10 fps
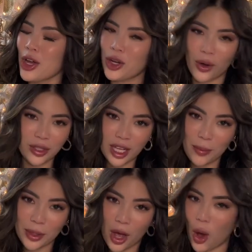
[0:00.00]
go on
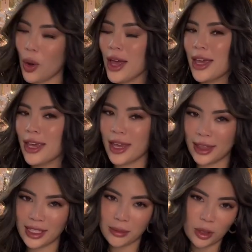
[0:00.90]
down below, hit
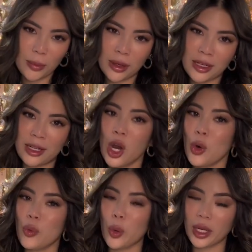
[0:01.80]
that subscribe button,
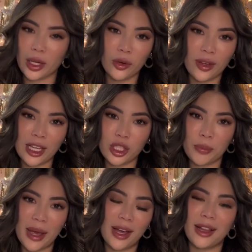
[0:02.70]
ring the notification
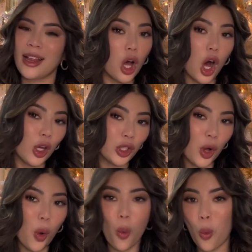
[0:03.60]
bell.
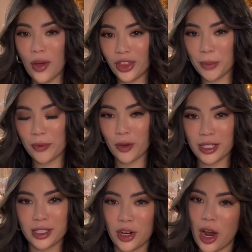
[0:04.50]
Also, one thing before I
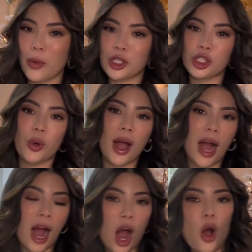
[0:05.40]
start, I want to show
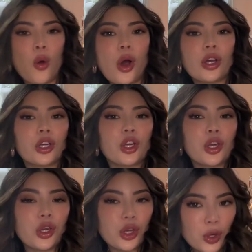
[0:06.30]
how
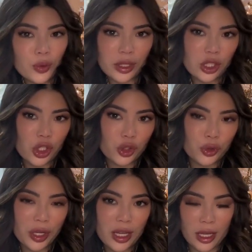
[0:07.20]
cute this
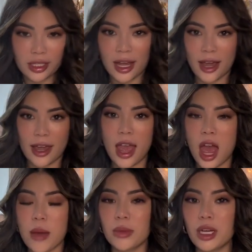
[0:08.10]
tree is. I
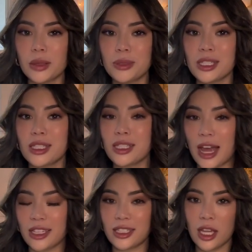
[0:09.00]
am
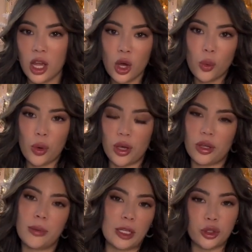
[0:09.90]
obsessed
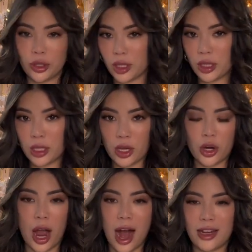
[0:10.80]
with my tree this
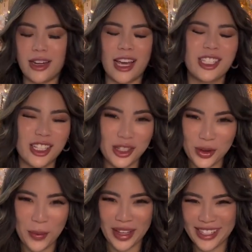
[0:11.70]
year. I didn't actually do
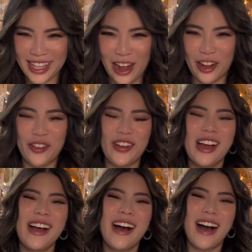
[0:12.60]
it myself.
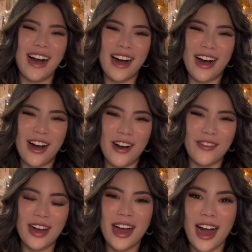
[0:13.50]

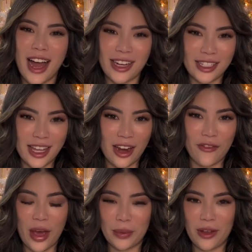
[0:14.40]
Um, I actually had a
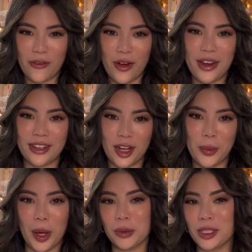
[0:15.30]
family friend come
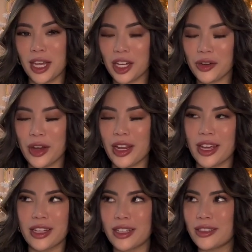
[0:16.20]
help to decorate,
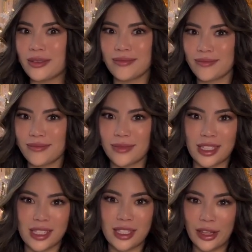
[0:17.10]
and
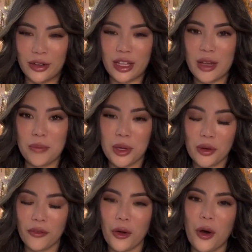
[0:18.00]
this is literally
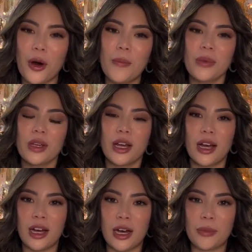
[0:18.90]
beautiful.
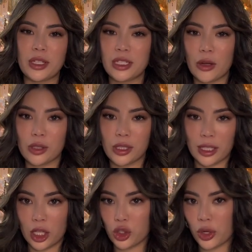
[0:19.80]
Um, this is our
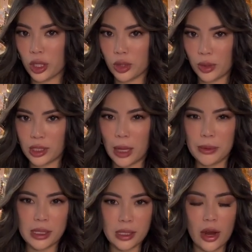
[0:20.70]
second tree. This one is
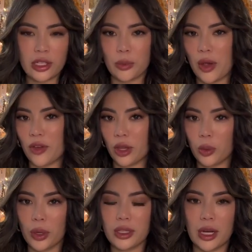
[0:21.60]
upstairs, and we have another
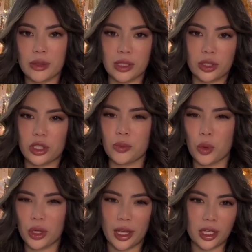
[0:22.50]
one downstairs. It's
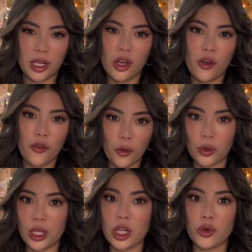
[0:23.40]
more like
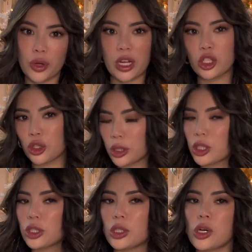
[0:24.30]
fully green,
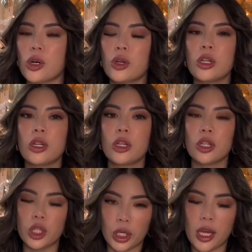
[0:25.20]
traditional
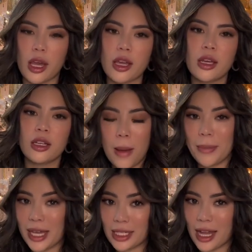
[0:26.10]
looking,
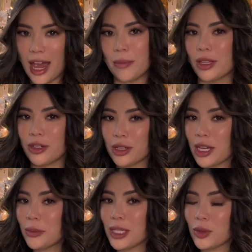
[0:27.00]
but yes, I am literally
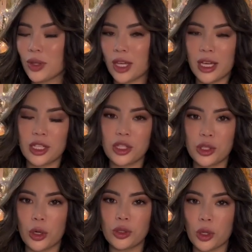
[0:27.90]
obsessed with it.
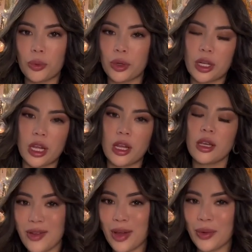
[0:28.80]
So so pretty.
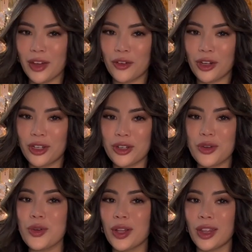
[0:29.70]
Anyway, without further
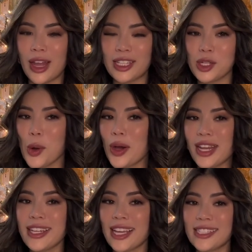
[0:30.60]
ado, let's go on
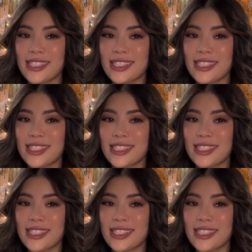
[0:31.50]
and get